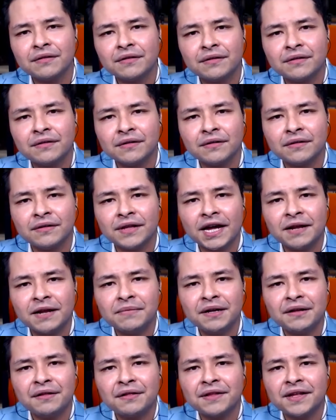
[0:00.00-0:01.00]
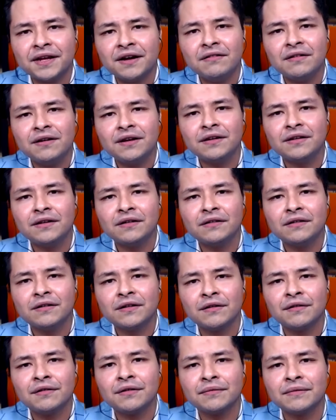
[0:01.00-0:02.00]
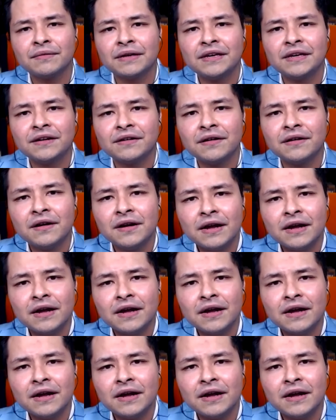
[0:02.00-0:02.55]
to 9 months now, you know, close to a year.